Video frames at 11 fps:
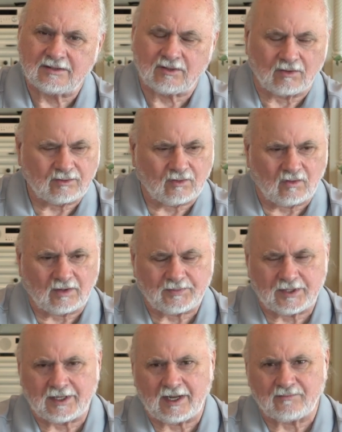Don't go up
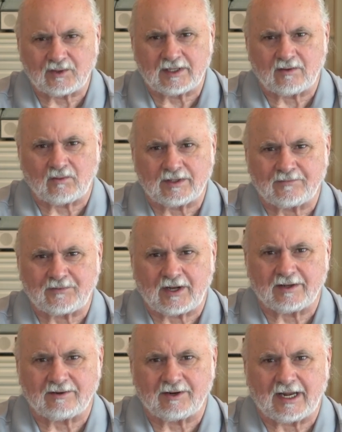in heaven and when the
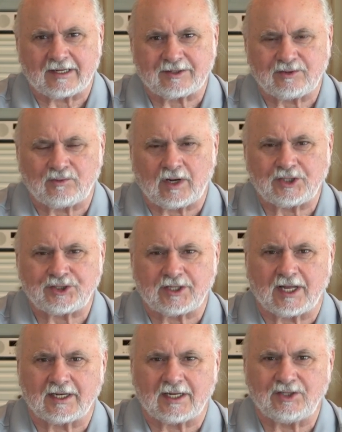Father asks you, why should
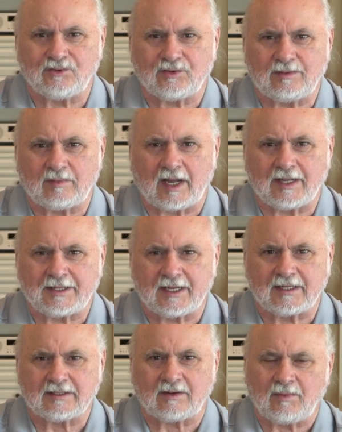I let you in my
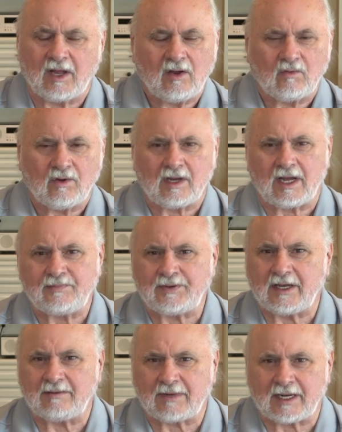kingdom? Will I
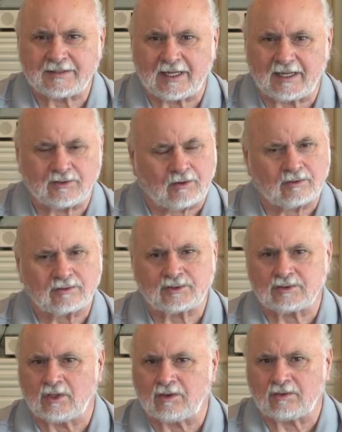pay my tax?
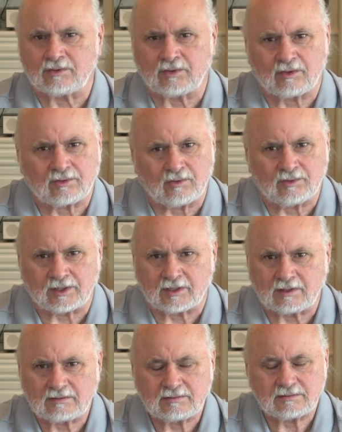Don't go
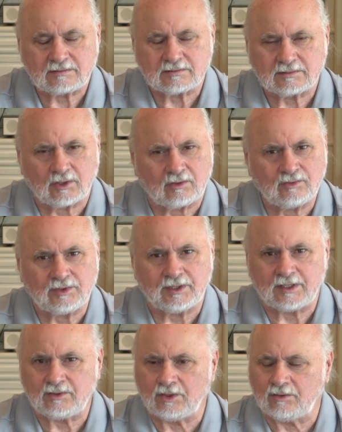there.
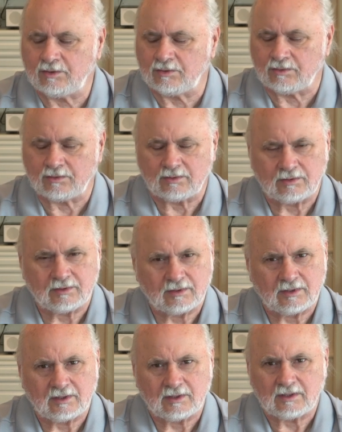
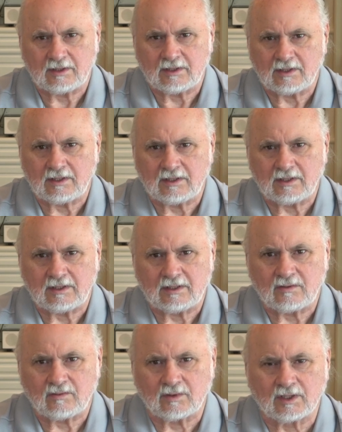
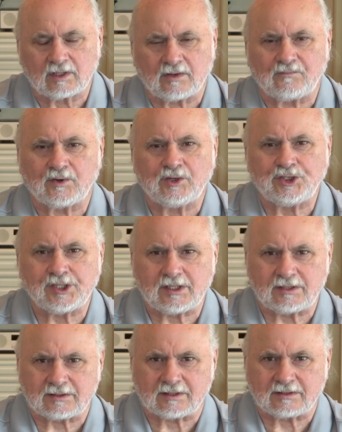We're looking for
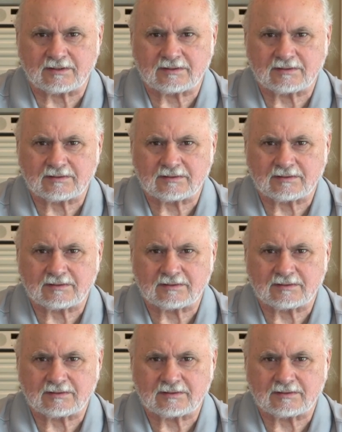Jesus.